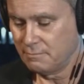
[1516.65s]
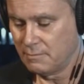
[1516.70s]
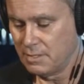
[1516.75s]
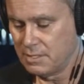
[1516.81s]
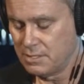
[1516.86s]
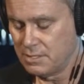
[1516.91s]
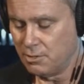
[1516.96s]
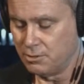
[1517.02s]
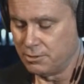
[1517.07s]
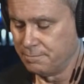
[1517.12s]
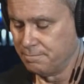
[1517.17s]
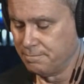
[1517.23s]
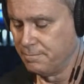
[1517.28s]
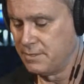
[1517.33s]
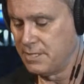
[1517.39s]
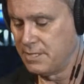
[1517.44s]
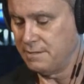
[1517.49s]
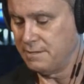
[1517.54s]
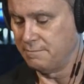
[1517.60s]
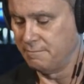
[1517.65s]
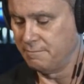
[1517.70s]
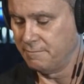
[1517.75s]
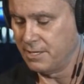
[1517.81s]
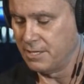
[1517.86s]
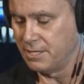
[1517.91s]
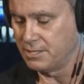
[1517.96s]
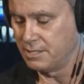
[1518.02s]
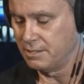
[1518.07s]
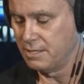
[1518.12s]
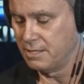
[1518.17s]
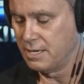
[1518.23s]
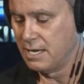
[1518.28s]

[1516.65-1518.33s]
Sold. Done. Finished.